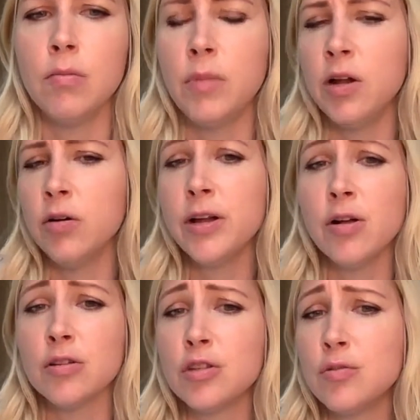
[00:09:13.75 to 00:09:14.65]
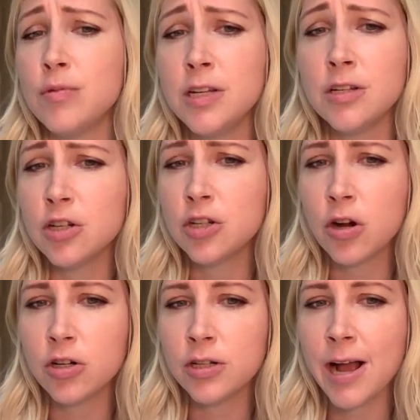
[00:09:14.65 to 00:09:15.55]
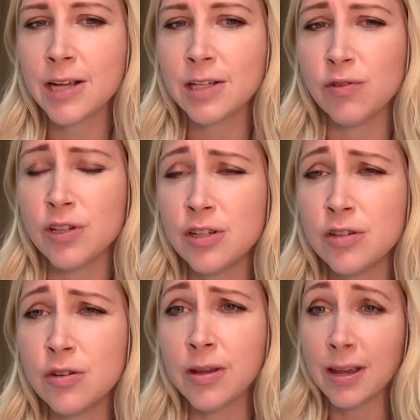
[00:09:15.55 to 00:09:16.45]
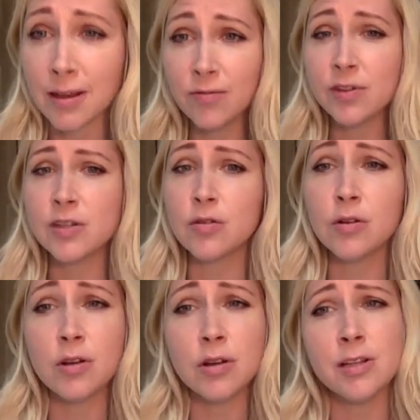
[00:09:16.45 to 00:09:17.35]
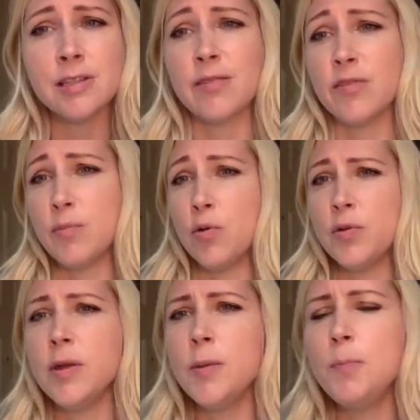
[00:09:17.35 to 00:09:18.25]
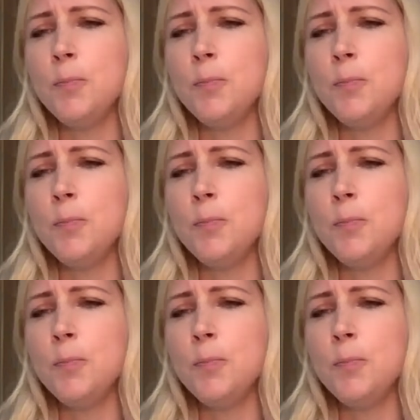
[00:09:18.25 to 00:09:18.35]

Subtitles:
Ariel, do we need to charge tax for digital and physical goods, like for both of them?